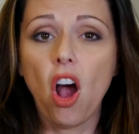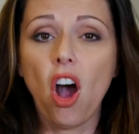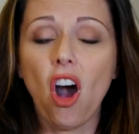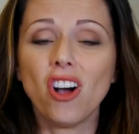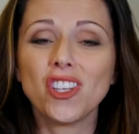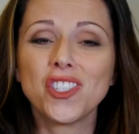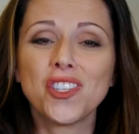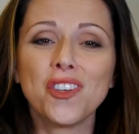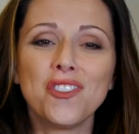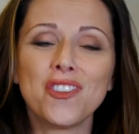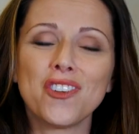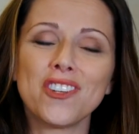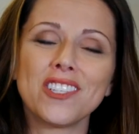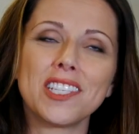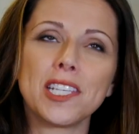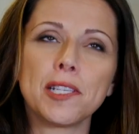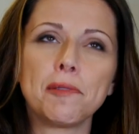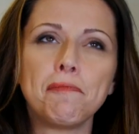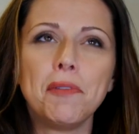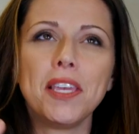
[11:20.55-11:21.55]
Also, there's
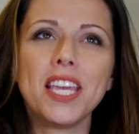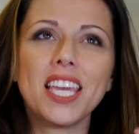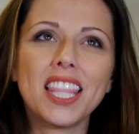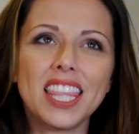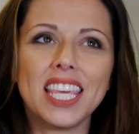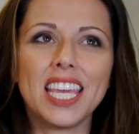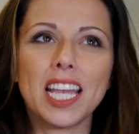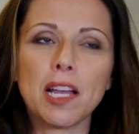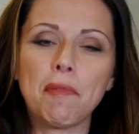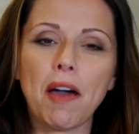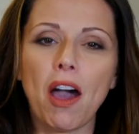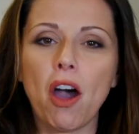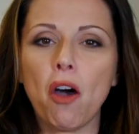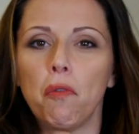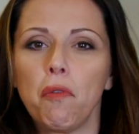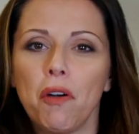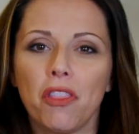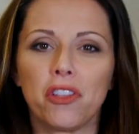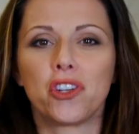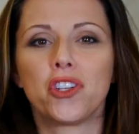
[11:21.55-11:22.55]
this big thing
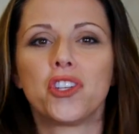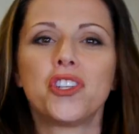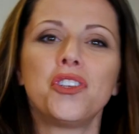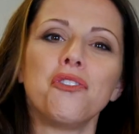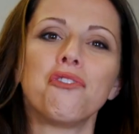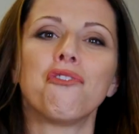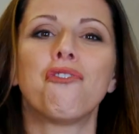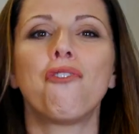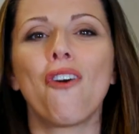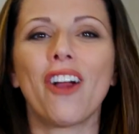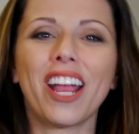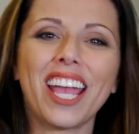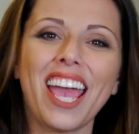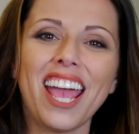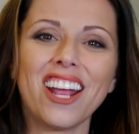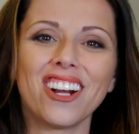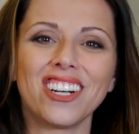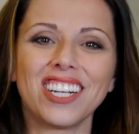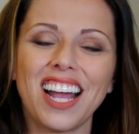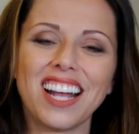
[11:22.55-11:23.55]
about whether to shoot in
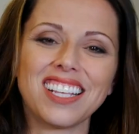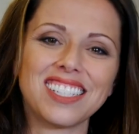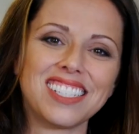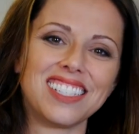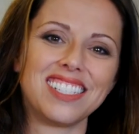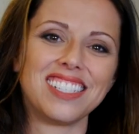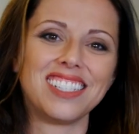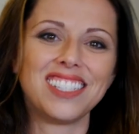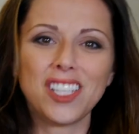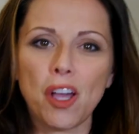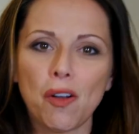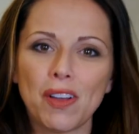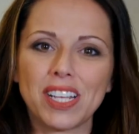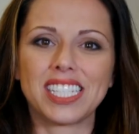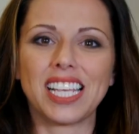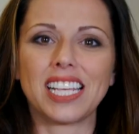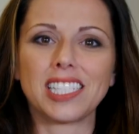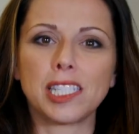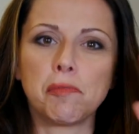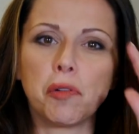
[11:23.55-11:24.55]
4K or not since it's so
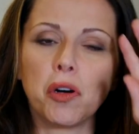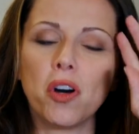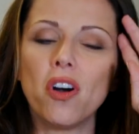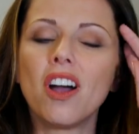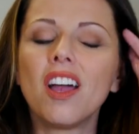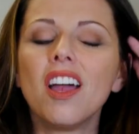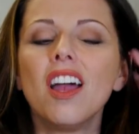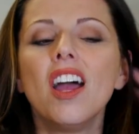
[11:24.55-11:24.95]
accessible.